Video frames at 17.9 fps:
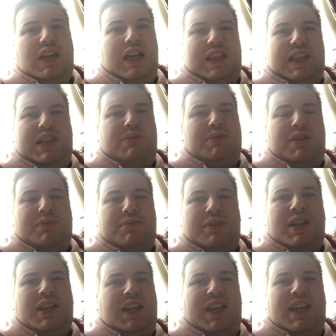and they're not
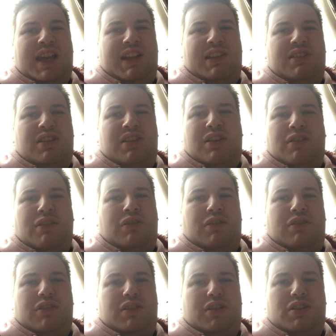really getting
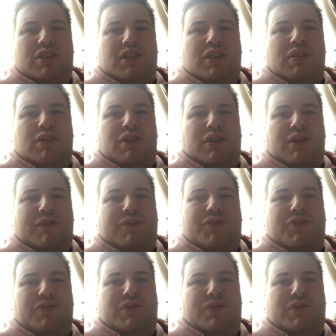used to use the